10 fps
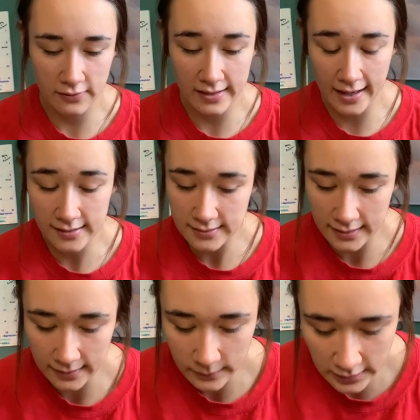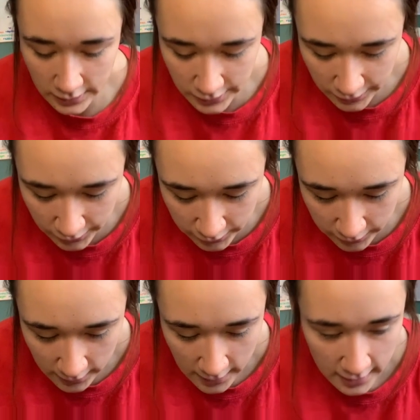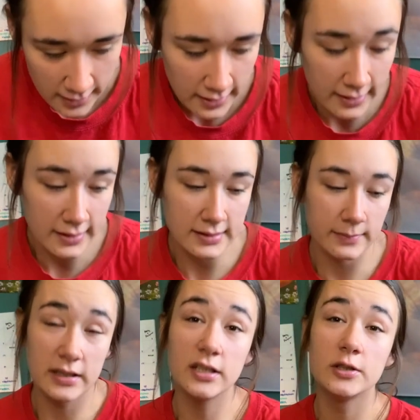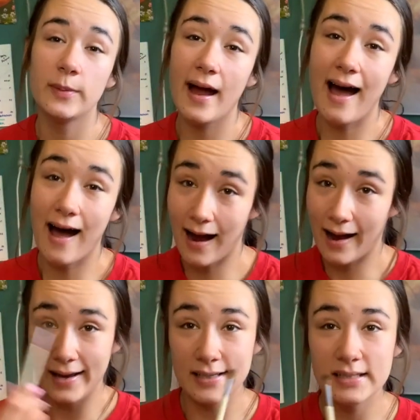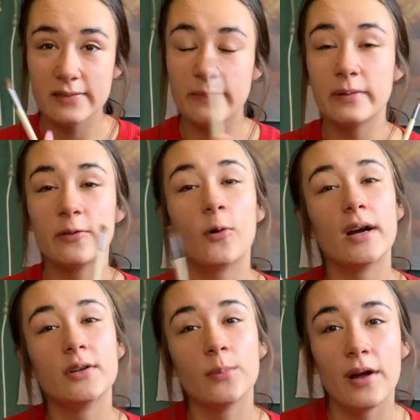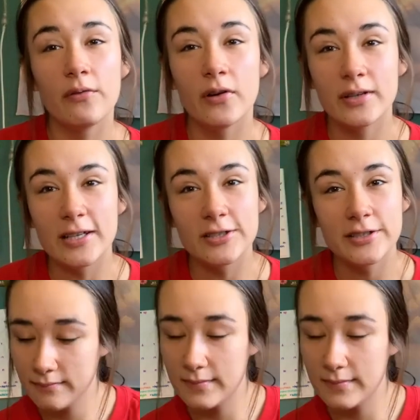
the next thing I'm gonna do is I'm gonna do my eyes before I do my foundation,